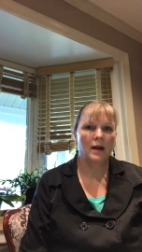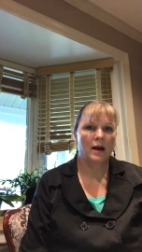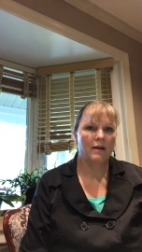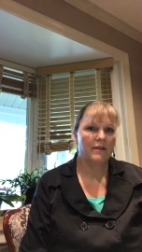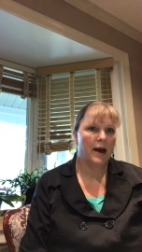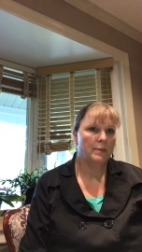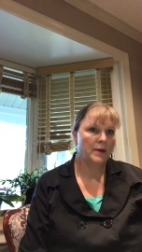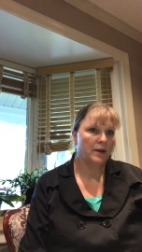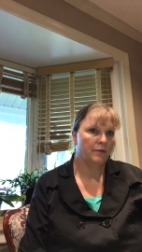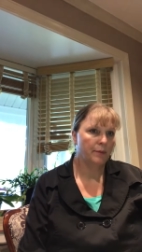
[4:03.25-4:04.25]
of
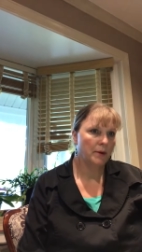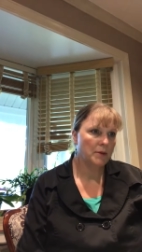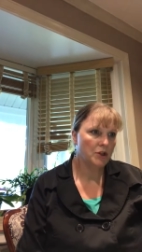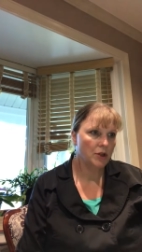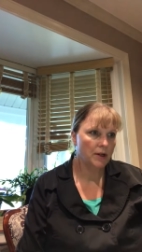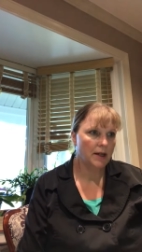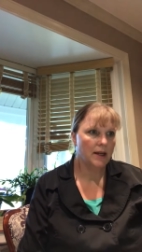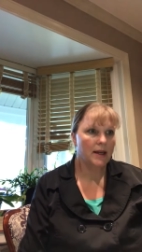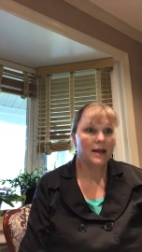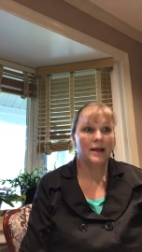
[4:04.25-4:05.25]
apnea of prematurity
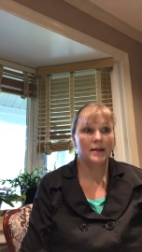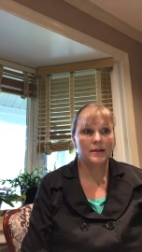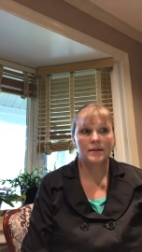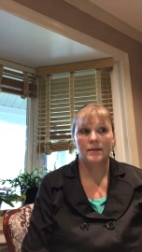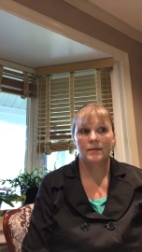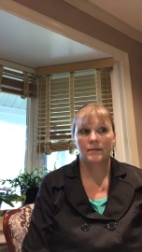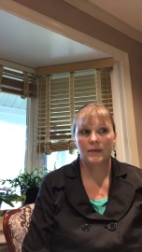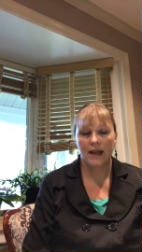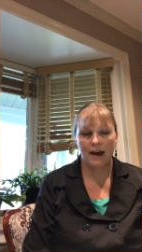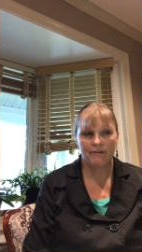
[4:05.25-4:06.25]
is
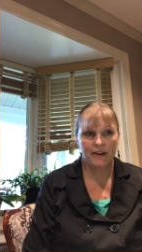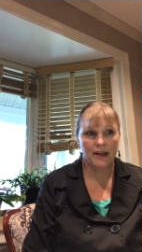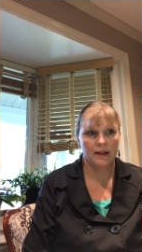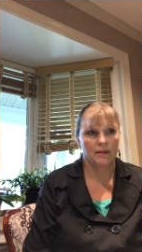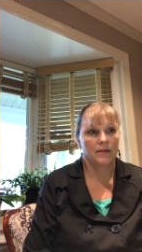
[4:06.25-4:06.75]
caffeine.